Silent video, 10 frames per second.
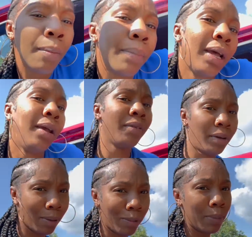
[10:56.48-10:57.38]
but
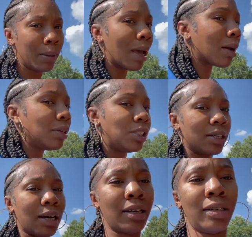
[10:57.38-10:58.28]
we'll be back with you
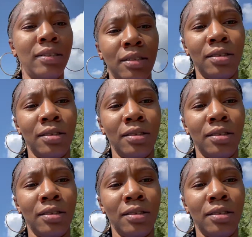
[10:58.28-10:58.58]
guys